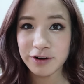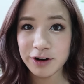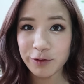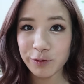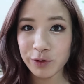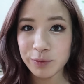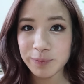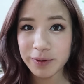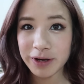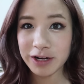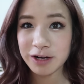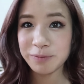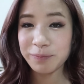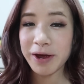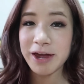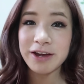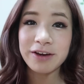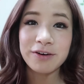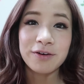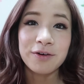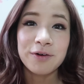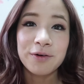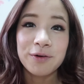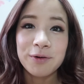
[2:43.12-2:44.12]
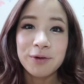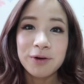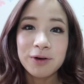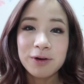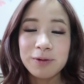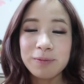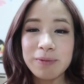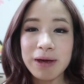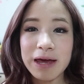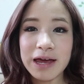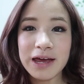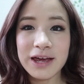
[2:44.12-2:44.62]
Right, we made it back
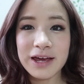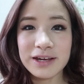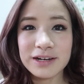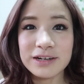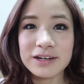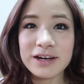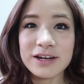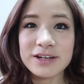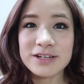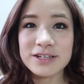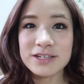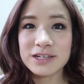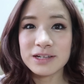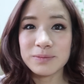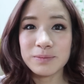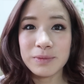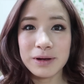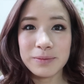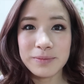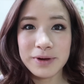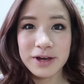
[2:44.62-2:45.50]
home and I just did my